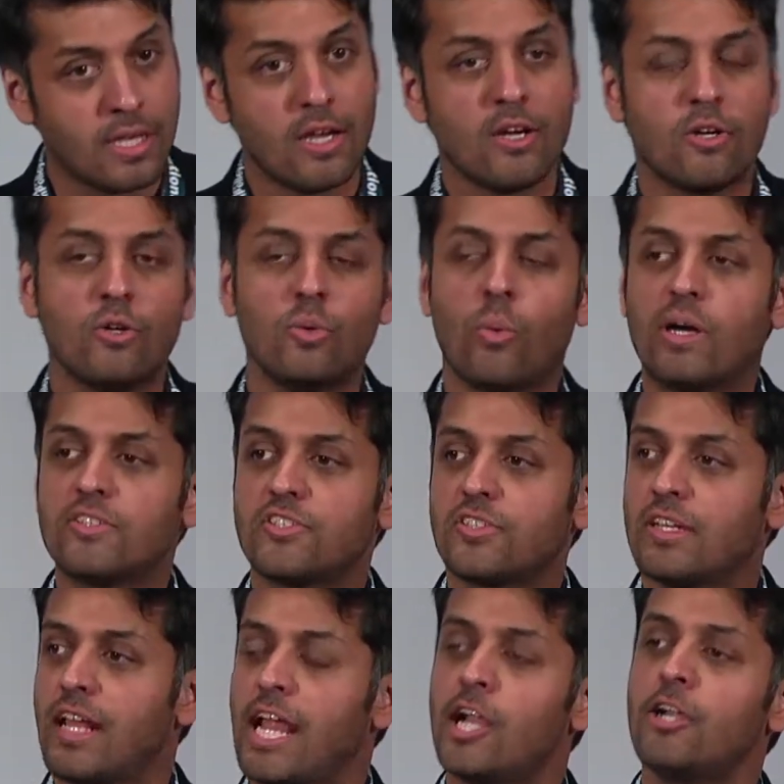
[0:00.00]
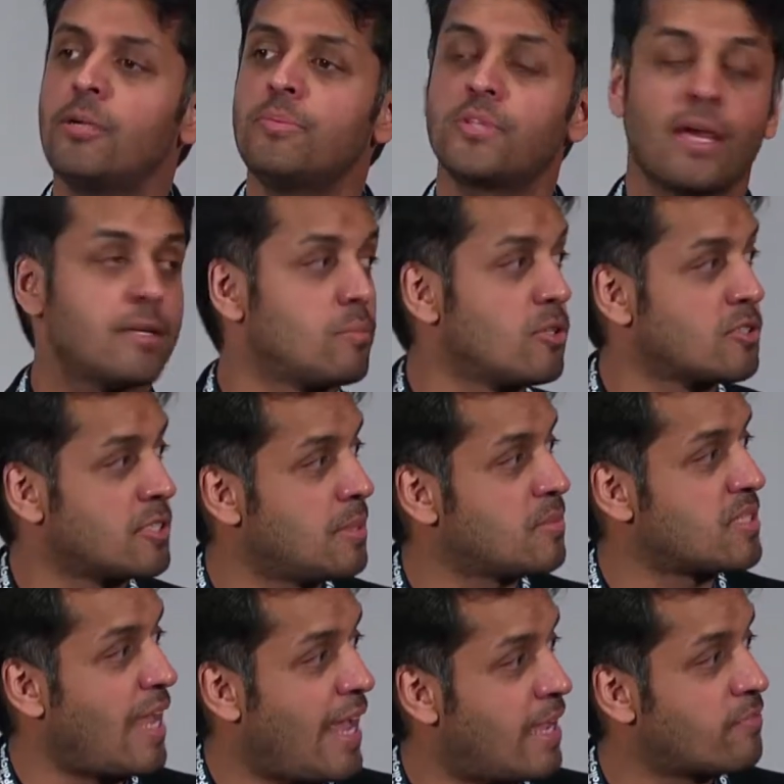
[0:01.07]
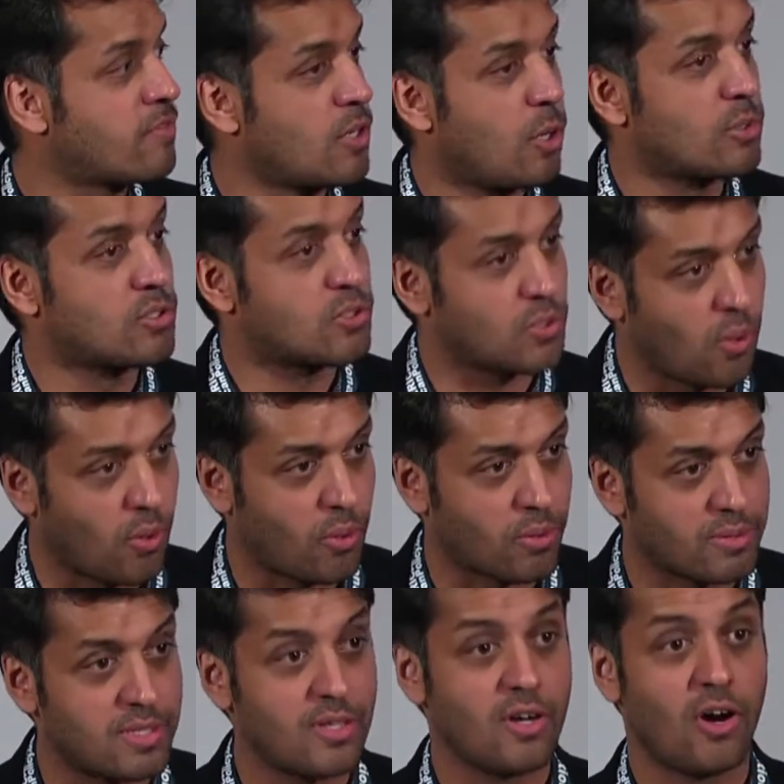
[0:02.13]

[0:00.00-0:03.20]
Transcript: who once said, Arabs and Muslims have no soul.